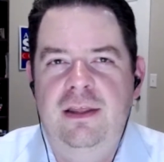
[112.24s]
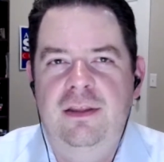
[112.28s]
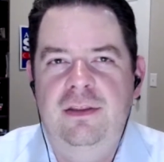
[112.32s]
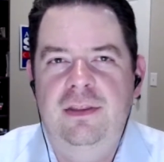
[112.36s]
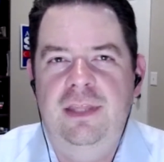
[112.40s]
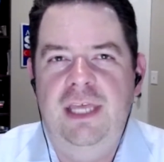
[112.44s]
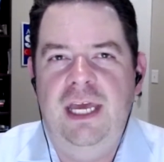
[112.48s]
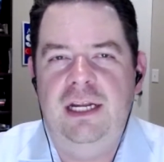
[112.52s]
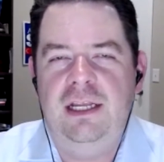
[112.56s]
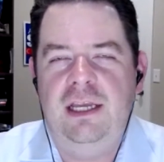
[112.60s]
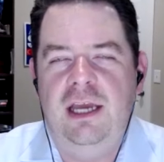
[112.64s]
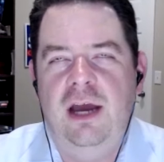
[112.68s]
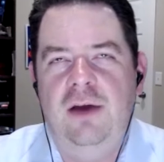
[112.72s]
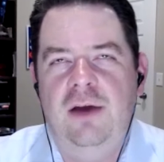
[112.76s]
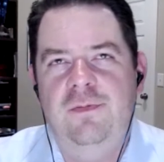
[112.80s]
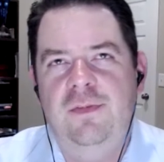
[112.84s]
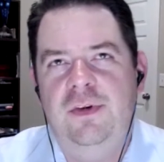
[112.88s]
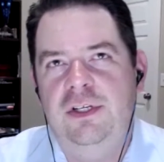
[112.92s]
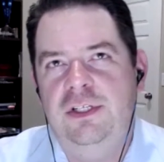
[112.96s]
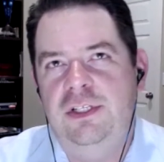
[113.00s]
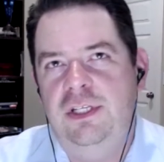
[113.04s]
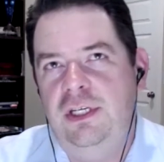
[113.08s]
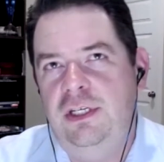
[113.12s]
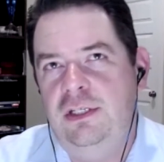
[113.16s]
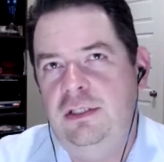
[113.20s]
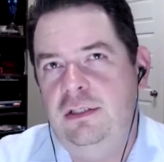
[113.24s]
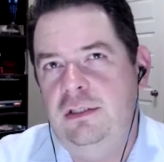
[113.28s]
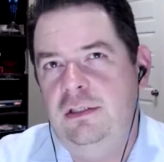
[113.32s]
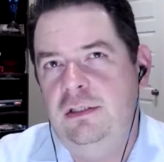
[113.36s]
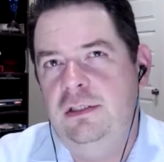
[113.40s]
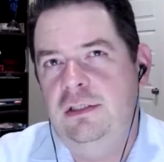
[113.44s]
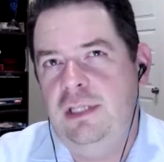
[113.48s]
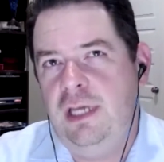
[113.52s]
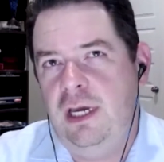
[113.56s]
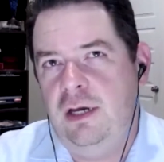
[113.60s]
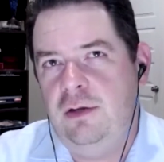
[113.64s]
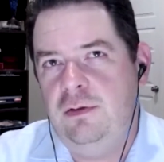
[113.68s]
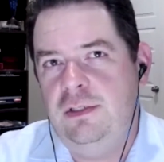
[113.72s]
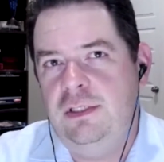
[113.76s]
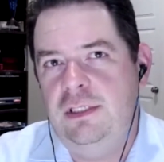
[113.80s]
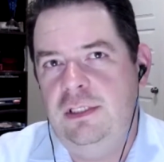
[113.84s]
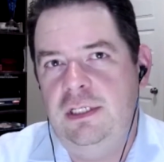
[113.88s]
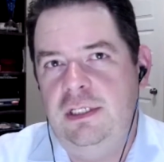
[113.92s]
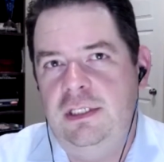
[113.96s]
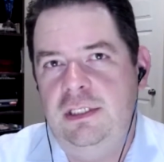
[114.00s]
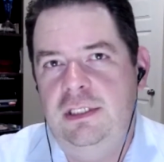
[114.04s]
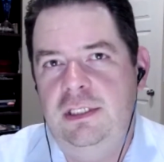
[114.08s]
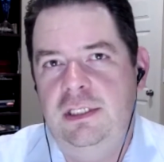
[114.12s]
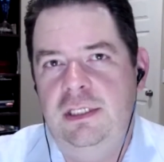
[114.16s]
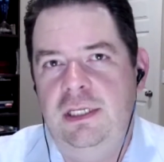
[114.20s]
That conversation's down
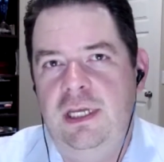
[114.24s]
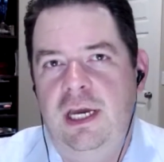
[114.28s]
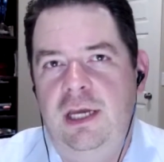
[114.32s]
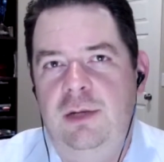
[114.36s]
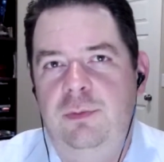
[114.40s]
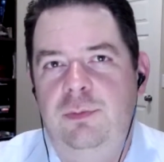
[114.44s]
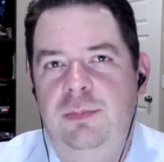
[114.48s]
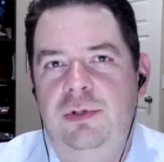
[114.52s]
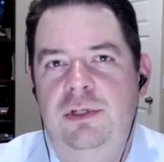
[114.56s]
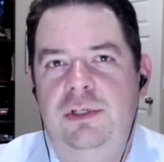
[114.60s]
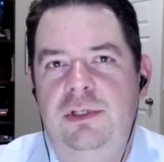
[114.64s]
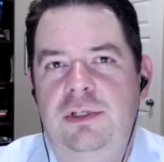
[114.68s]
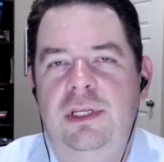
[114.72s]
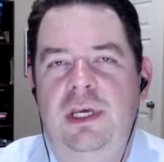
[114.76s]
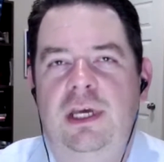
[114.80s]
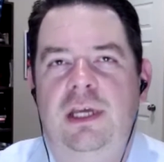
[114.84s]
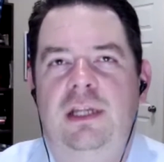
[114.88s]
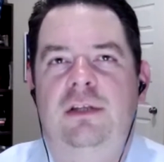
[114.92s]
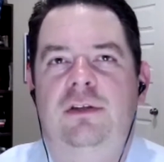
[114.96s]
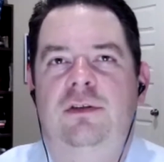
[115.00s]
69%